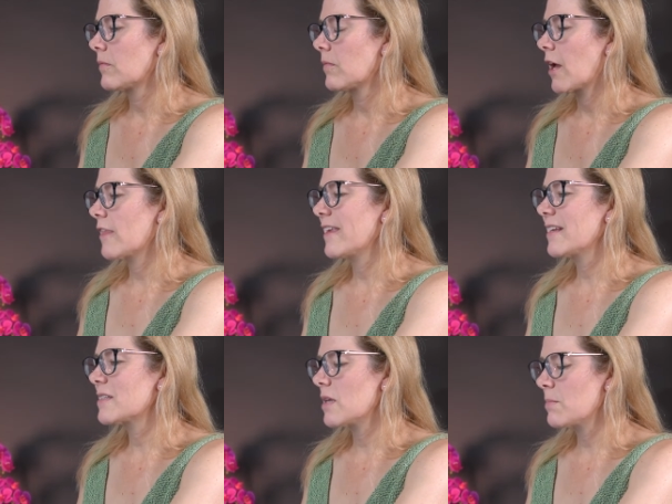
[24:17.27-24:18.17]
I think
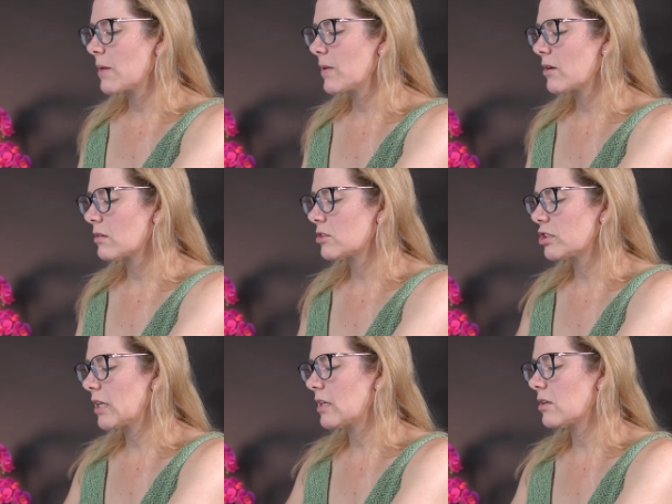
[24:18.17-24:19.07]
it might be called
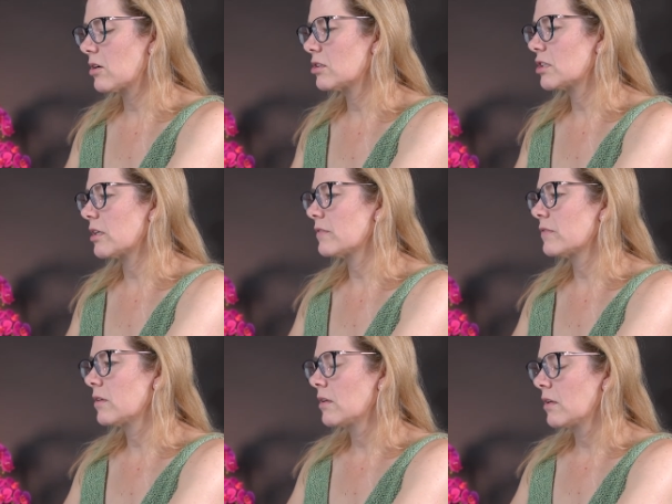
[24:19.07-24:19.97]
Shaded Kerchief.
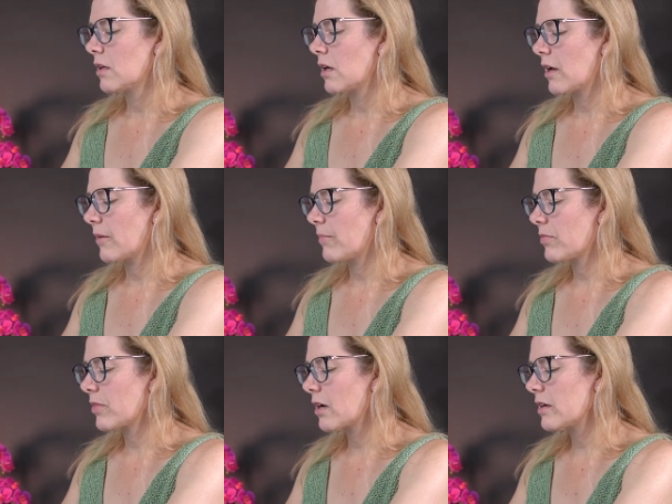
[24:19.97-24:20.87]

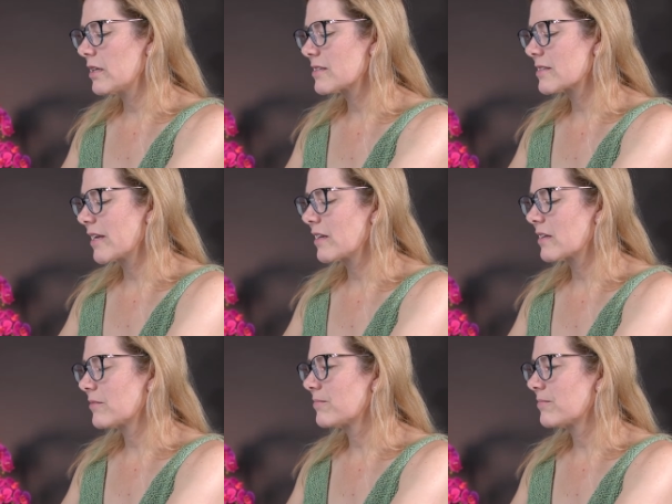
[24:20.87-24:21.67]
There is like